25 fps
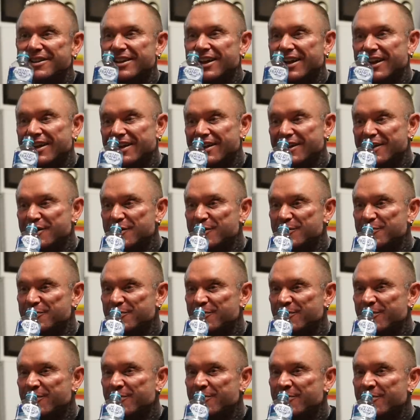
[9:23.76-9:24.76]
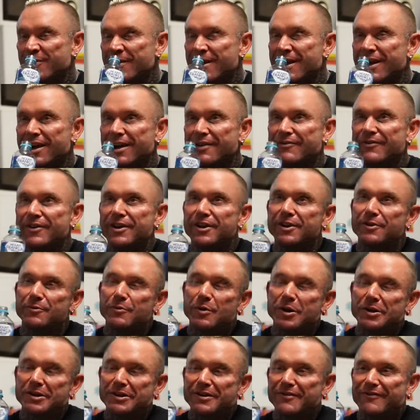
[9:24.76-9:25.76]
day. I figured,
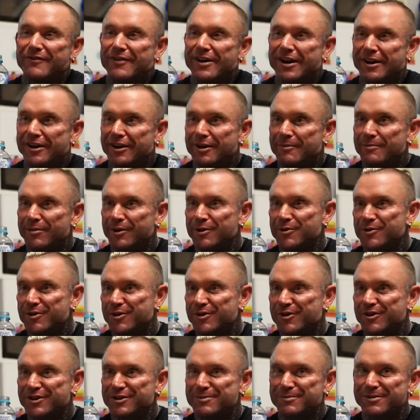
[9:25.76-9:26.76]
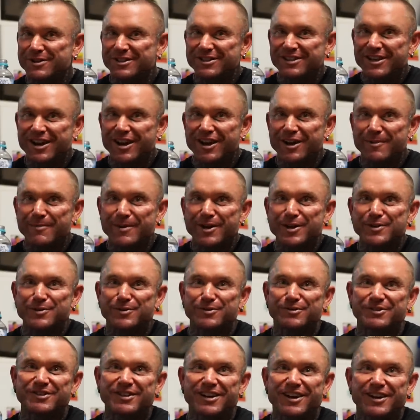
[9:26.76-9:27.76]
what the fuck? I blew it Christmas Day. I may as
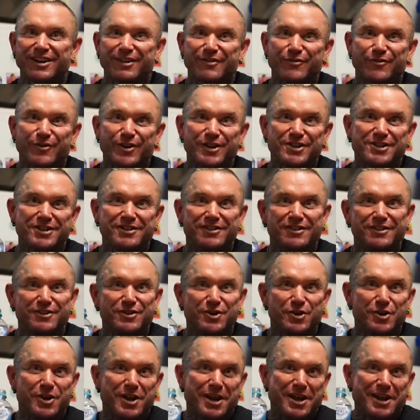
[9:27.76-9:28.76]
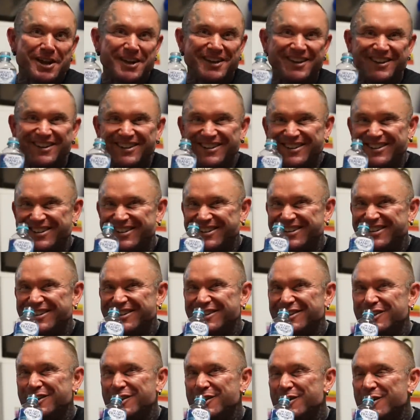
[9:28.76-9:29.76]
well start afresh in the new
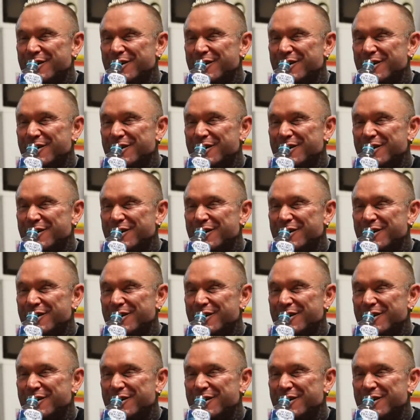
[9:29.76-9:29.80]
year.